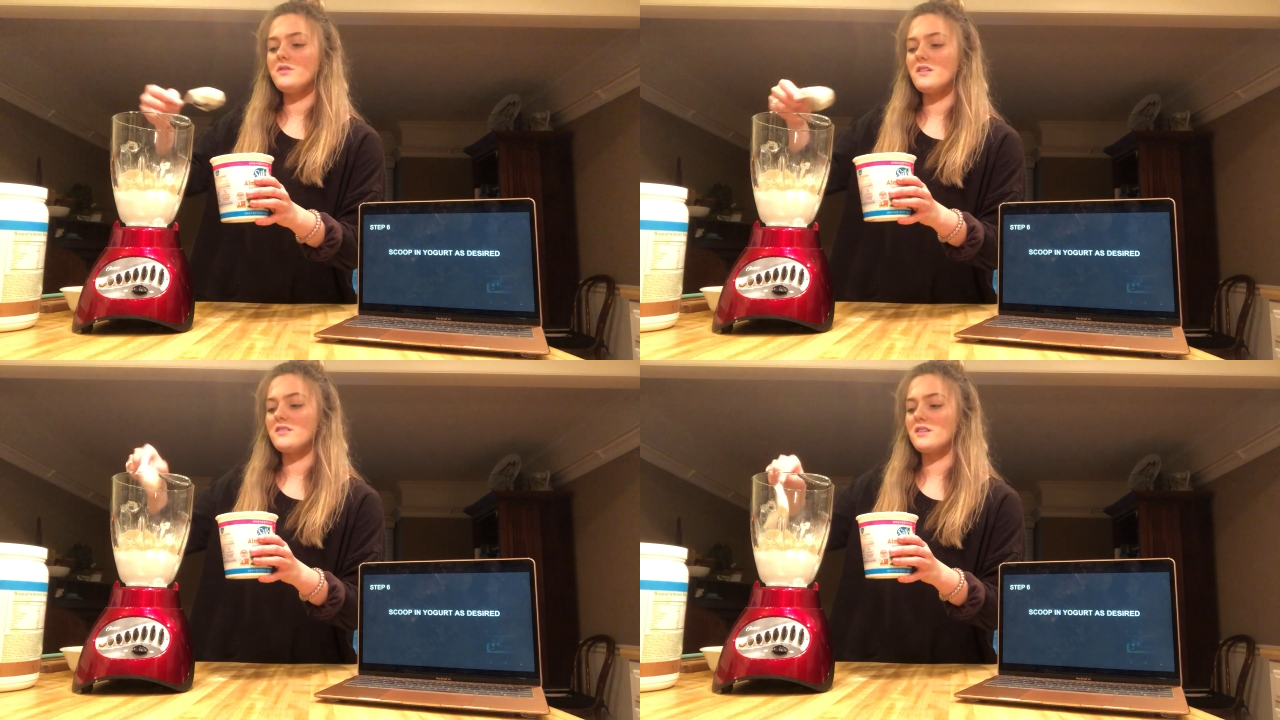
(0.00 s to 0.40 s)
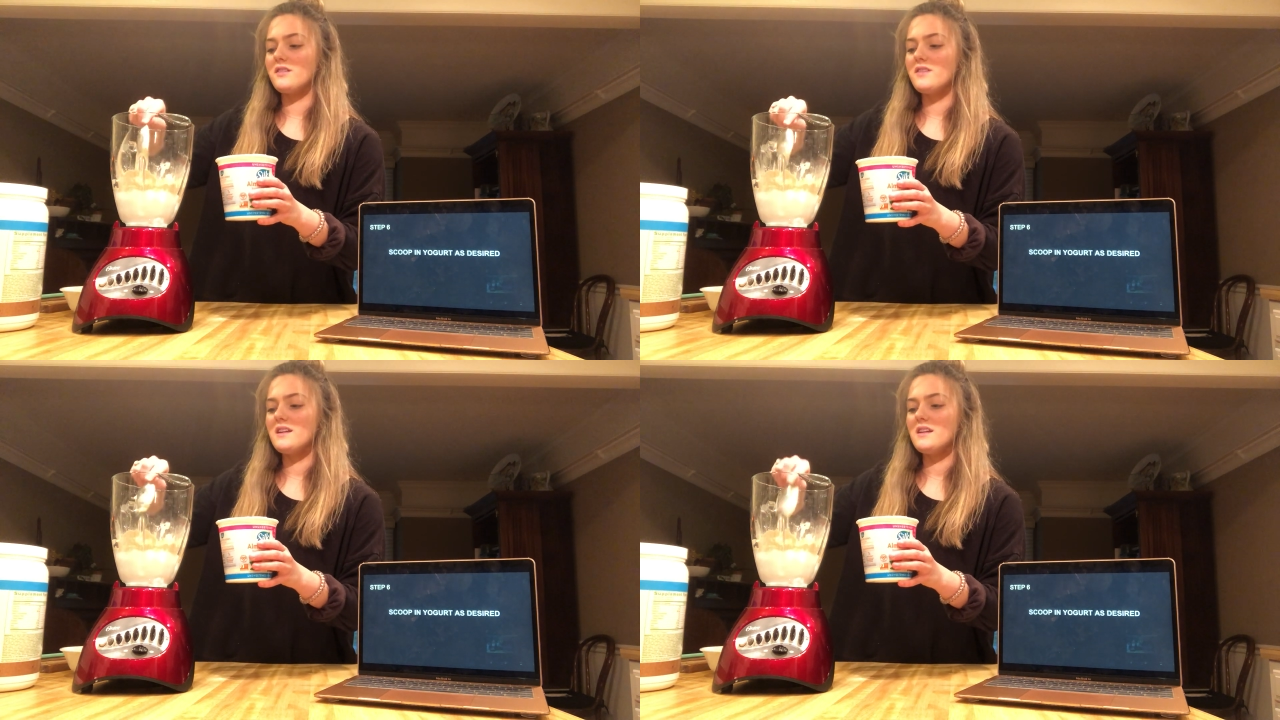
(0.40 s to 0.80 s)
A
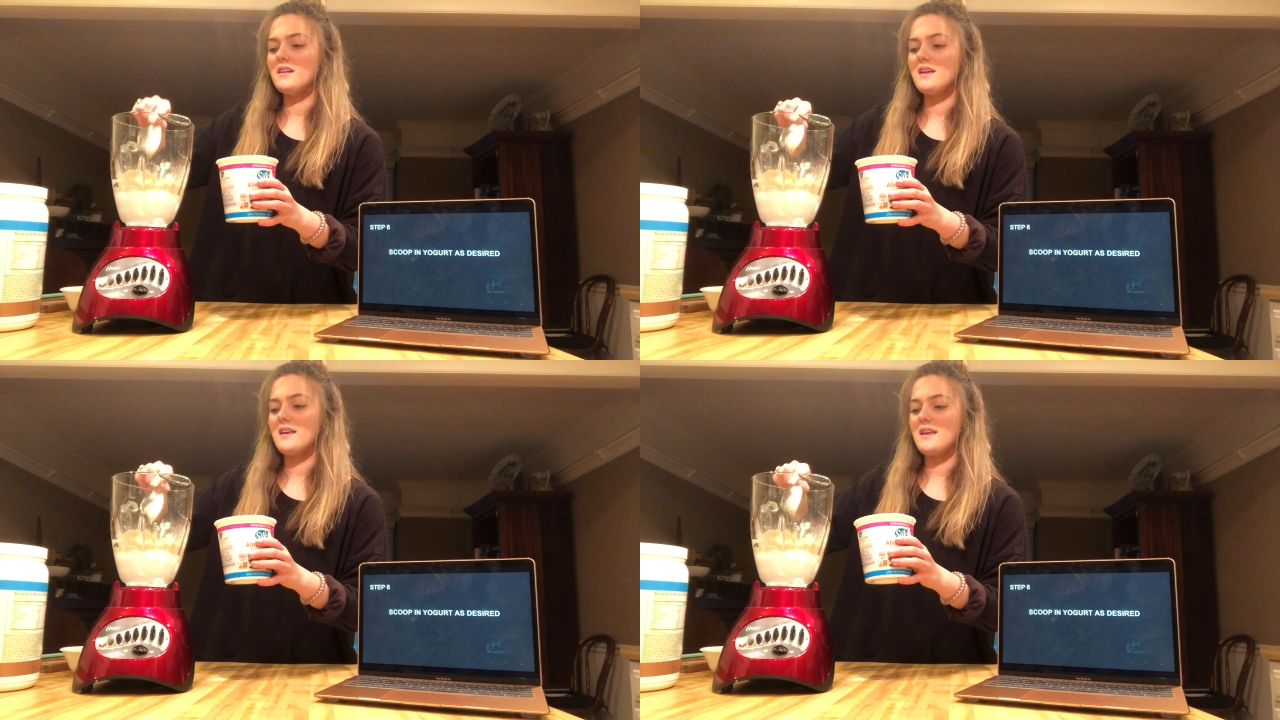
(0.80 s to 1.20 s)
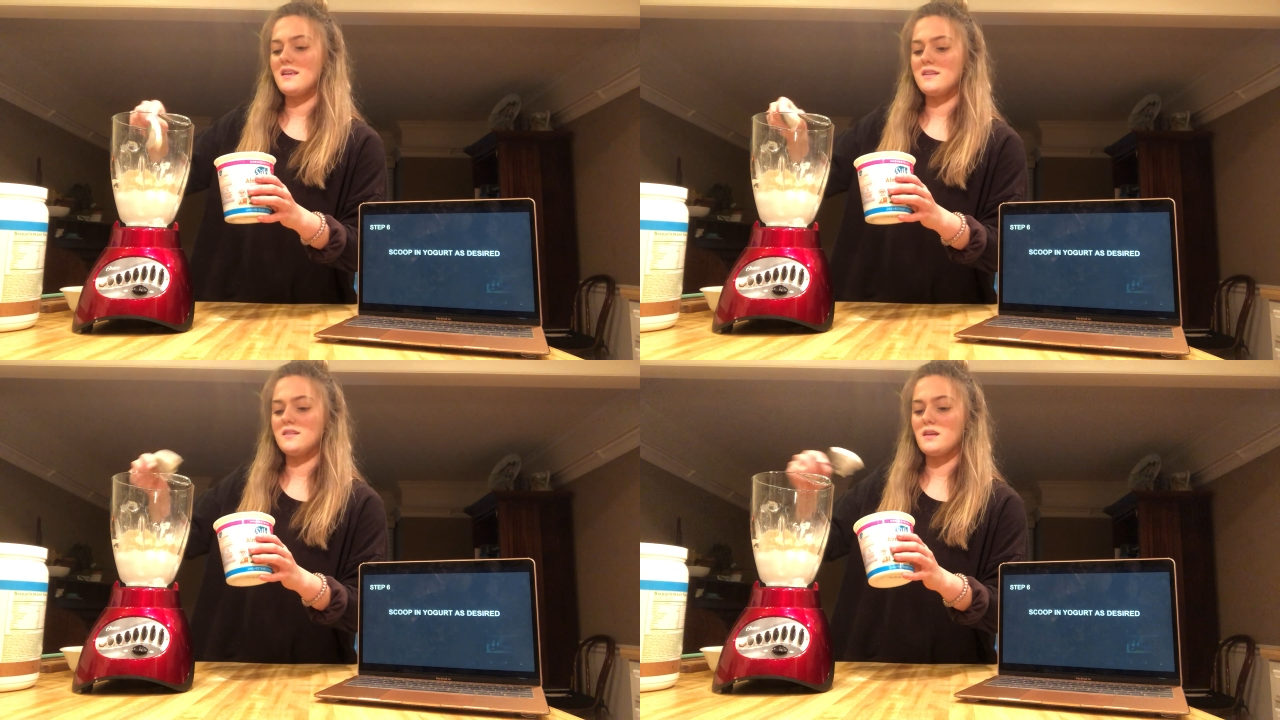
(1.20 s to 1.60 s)
serving
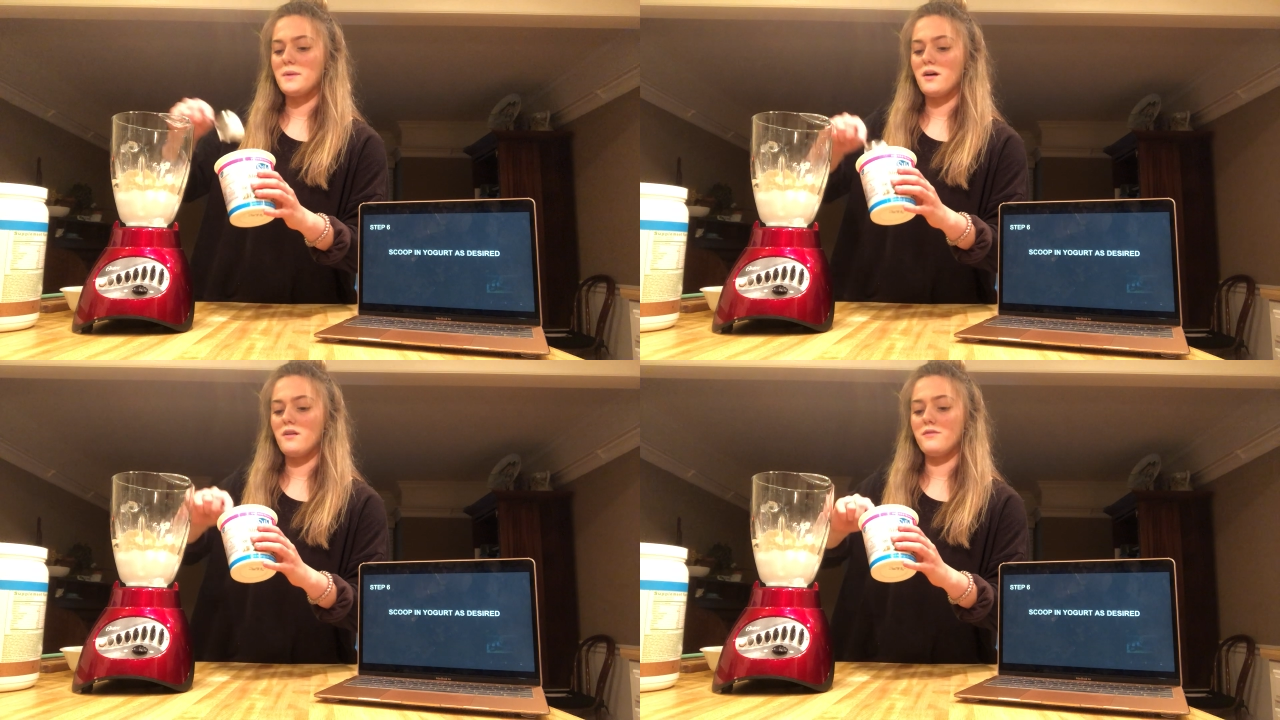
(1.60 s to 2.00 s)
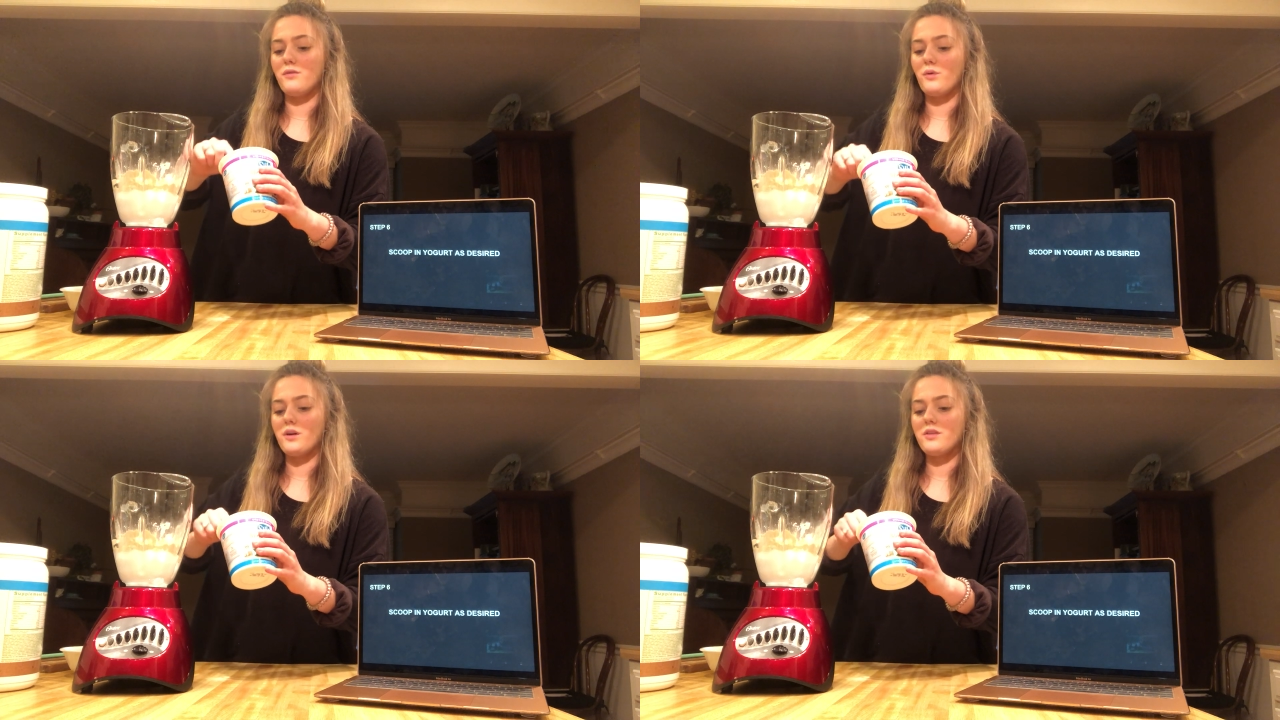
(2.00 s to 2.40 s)
is about a
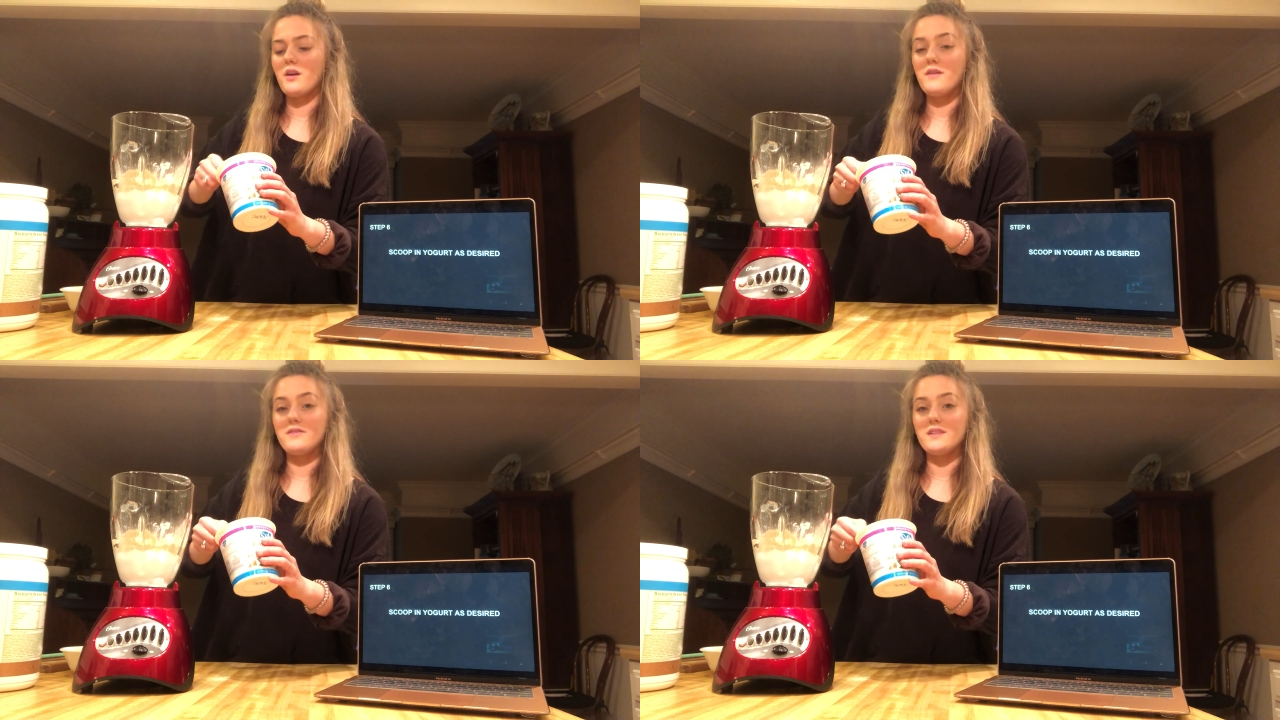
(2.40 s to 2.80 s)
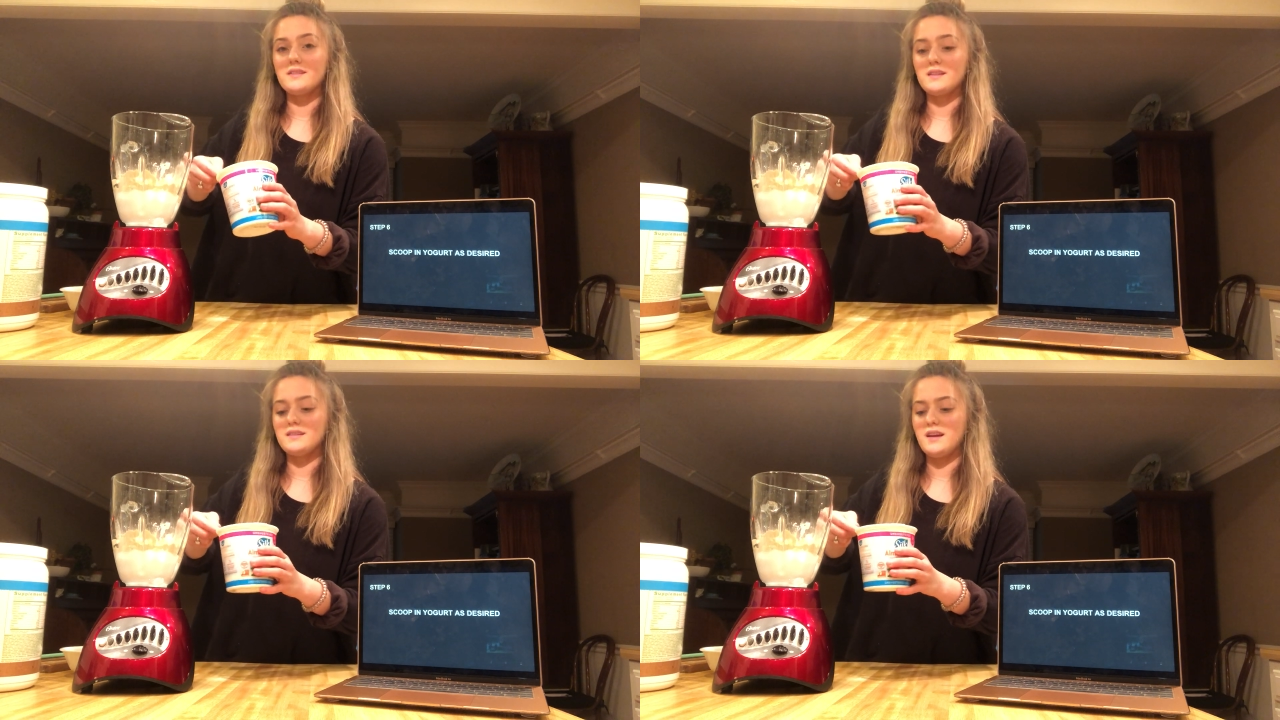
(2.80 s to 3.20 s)
fourth of
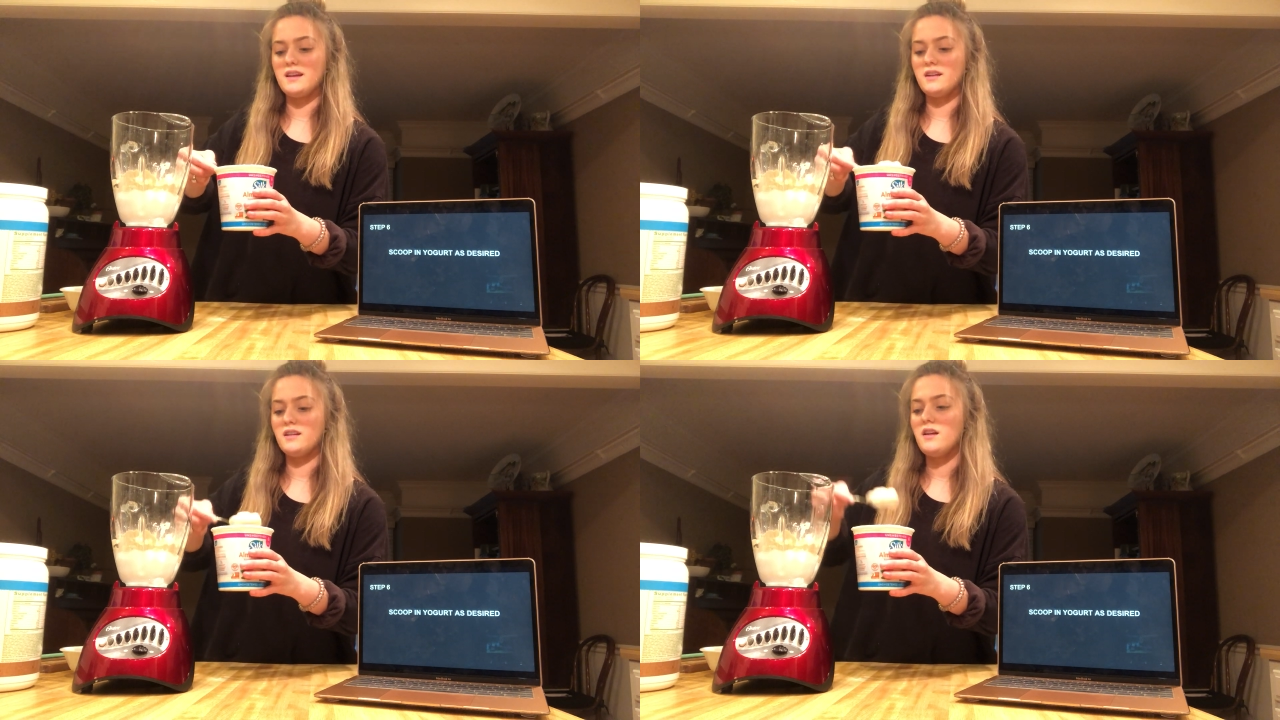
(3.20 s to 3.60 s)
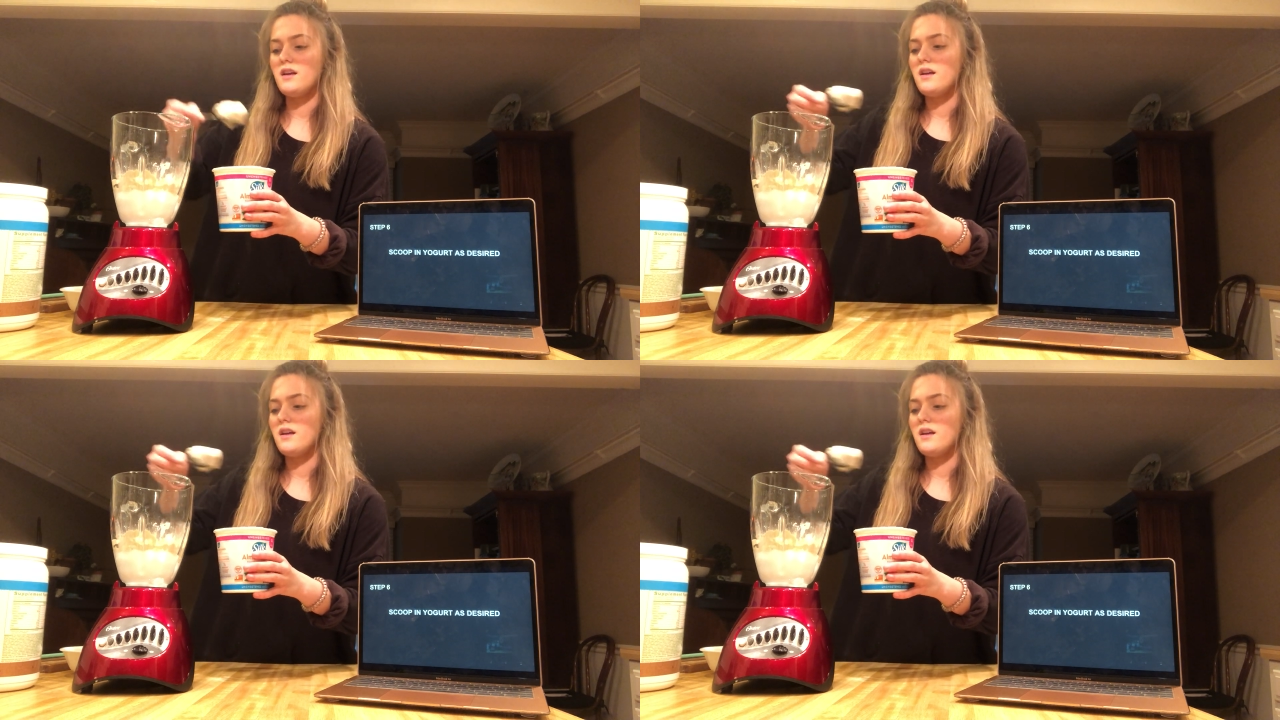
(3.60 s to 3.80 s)
this container,